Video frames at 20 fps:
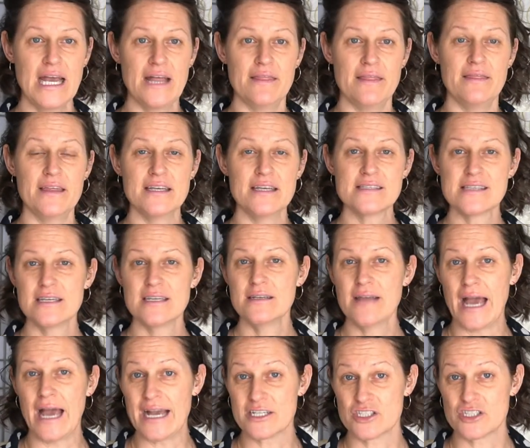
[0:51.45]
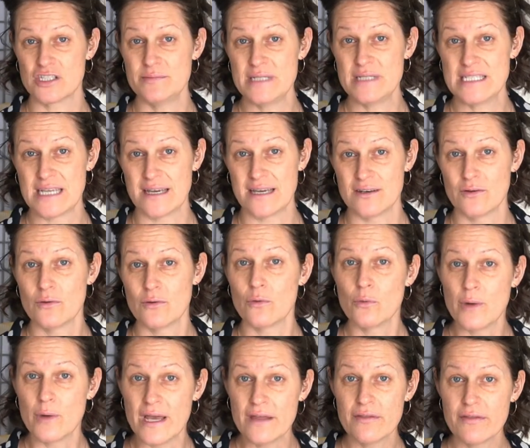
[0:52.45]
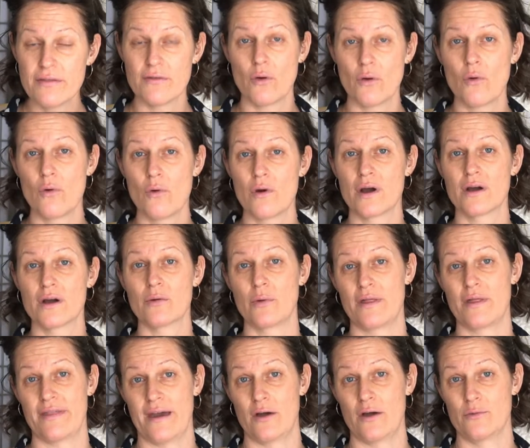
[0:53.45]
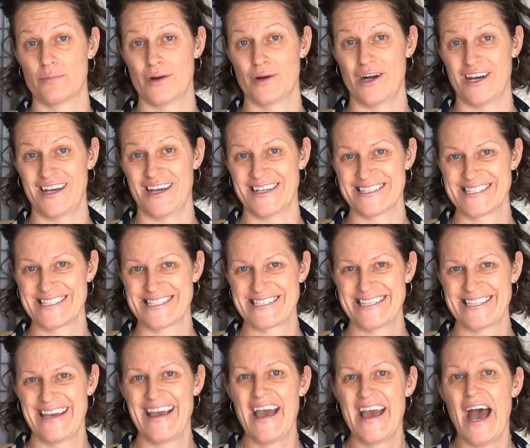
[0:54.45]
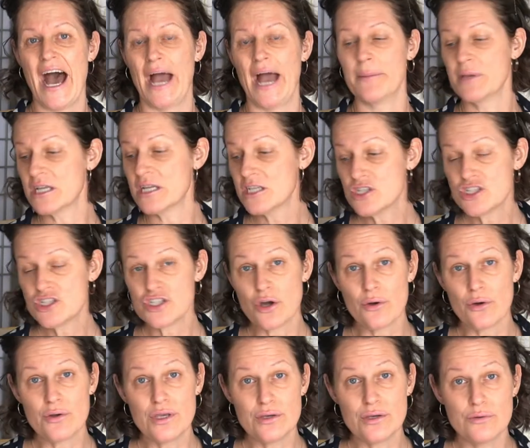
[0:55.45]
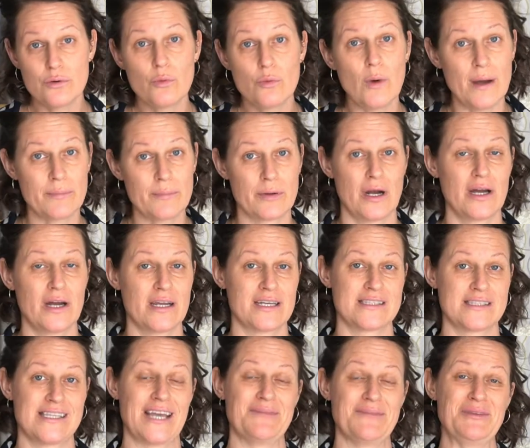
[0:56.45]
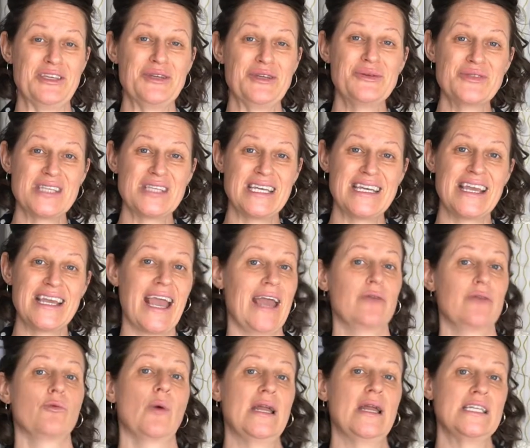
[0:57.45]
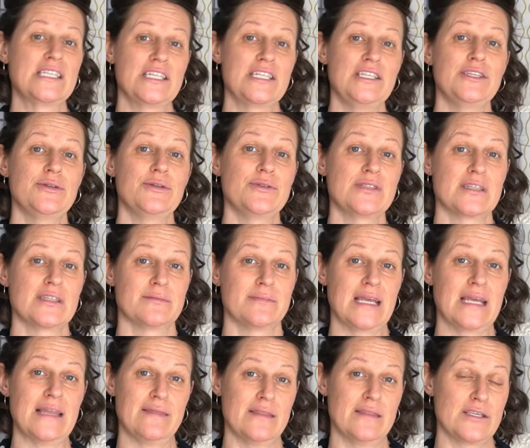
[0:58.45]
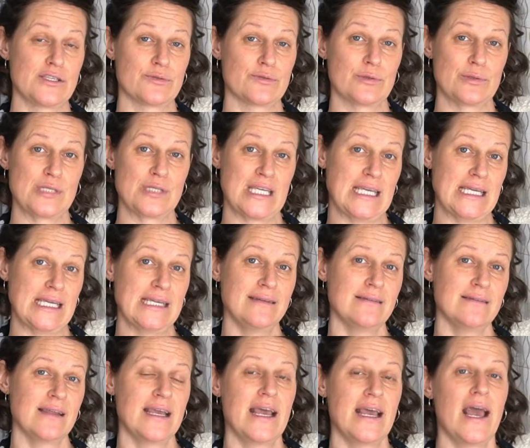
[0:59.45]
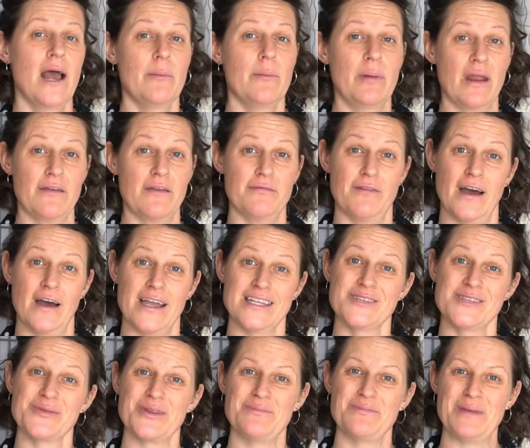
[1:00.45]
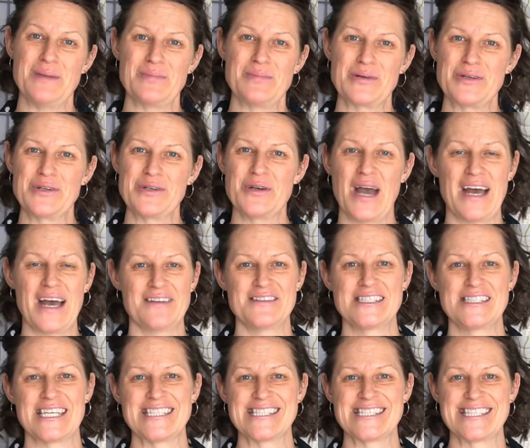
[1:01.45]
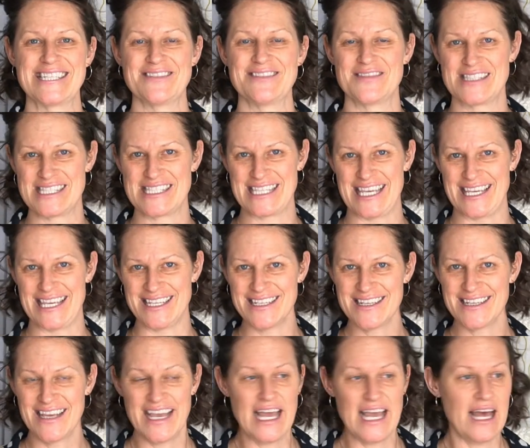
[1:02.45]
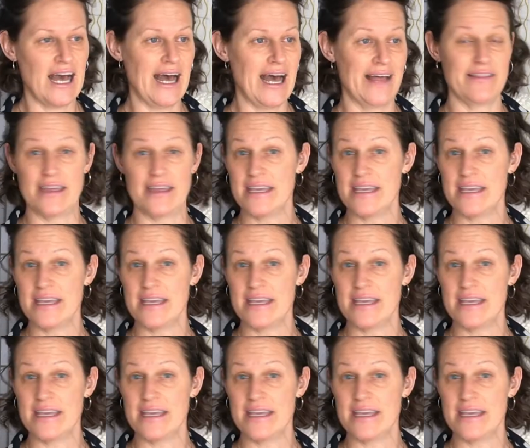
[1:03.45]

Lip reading: This can actually be done with or without products. I'm going to show you what products I'm using and when to use them in this routine, but I find with people who have sensitive skin, they